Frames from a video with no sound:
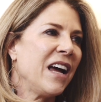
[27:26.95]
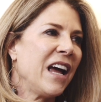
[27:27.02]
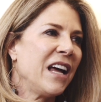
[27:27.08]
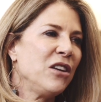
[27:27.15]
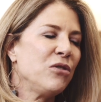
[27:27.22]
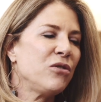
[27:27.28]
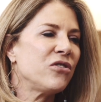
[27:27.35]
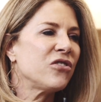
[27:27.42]

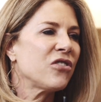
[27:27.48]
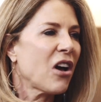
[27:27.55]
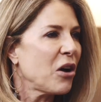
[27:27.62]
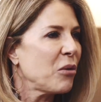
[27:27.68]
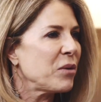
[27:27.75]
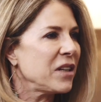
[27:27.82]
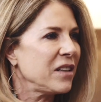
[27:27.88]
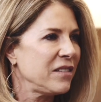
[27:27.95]
and you saw
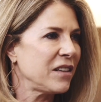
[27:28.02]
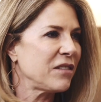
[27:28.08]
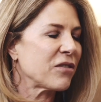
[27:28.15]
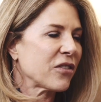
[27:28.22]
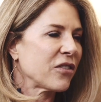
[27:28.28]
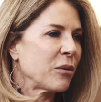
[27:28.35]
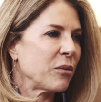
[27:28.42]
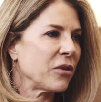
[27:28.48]
what it did
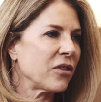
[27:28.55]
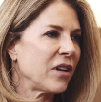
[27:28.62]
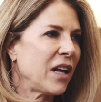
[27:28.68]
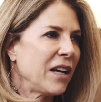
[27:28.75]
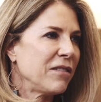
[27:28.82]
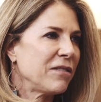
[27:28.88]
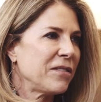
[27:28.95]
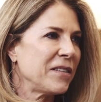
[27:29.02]
for someone's
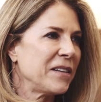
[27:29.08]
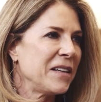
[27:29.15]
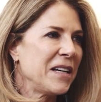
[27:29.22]
life.